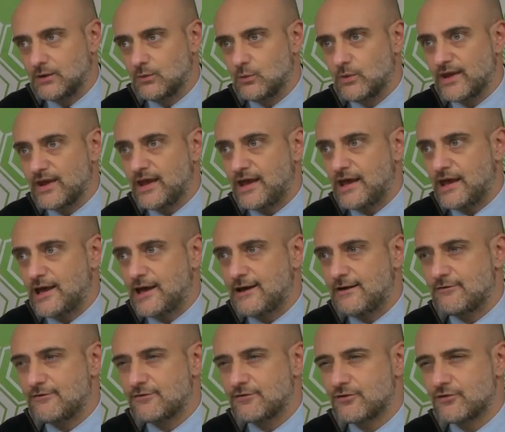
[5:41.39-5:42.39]
We
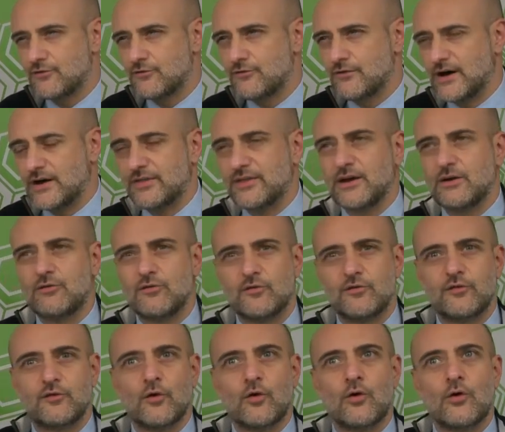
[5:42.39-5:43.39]
have, I think,
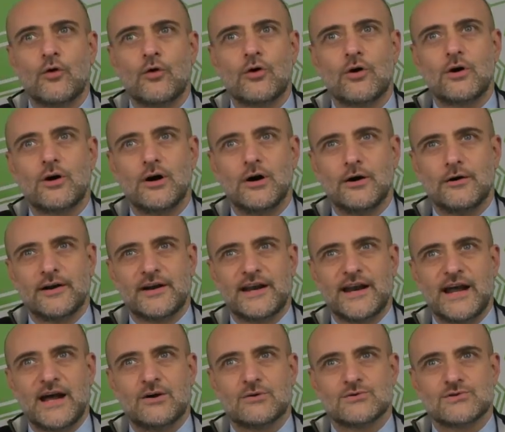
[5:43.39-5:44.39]
4
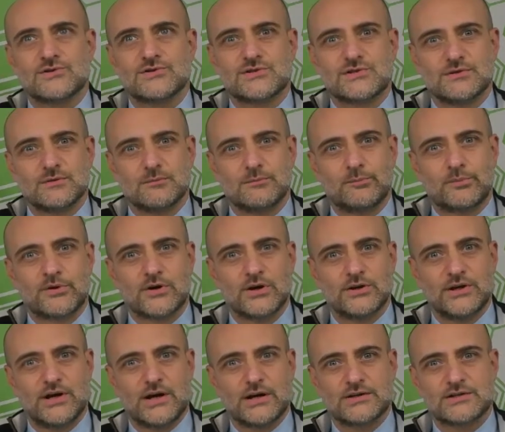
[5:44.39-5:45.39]
unannounced
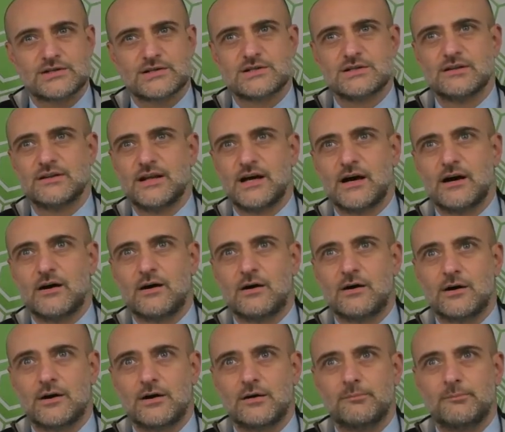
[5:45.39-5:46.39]
products that
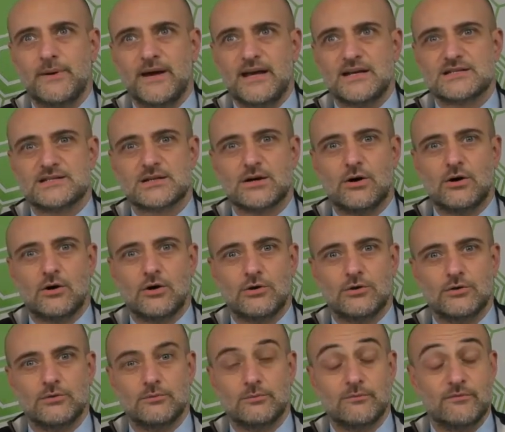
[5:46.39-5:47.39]
are based
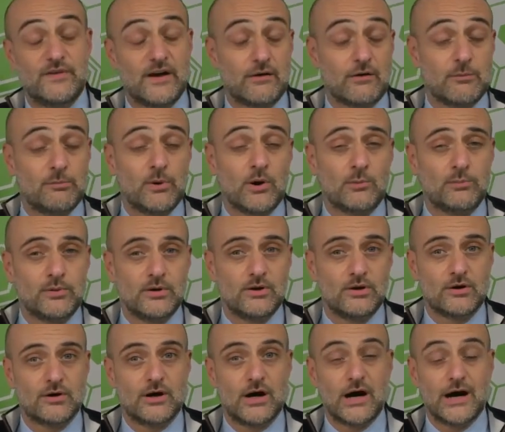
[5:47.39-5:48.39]
on very
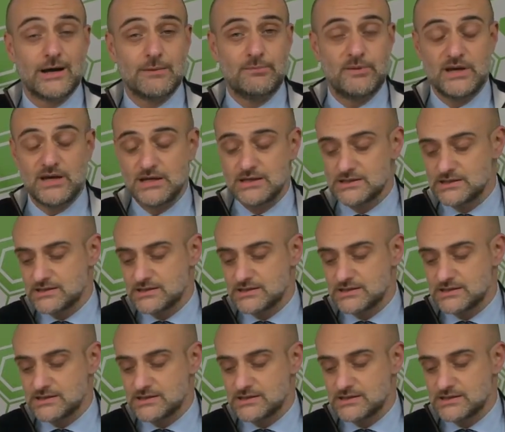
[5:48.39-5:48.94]
popular IPs.